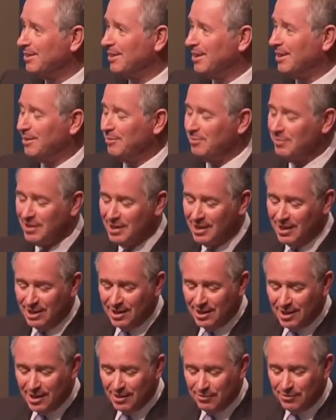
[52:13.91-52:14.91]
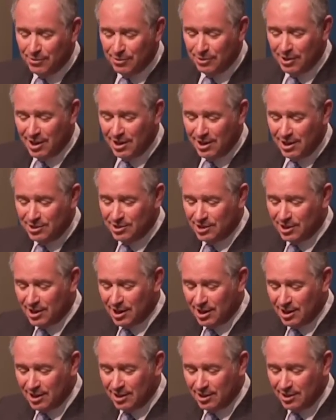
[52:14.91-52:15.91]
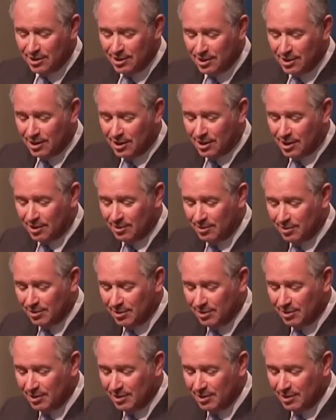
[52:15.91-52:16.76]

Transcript: Uh, if you're not educated, uh,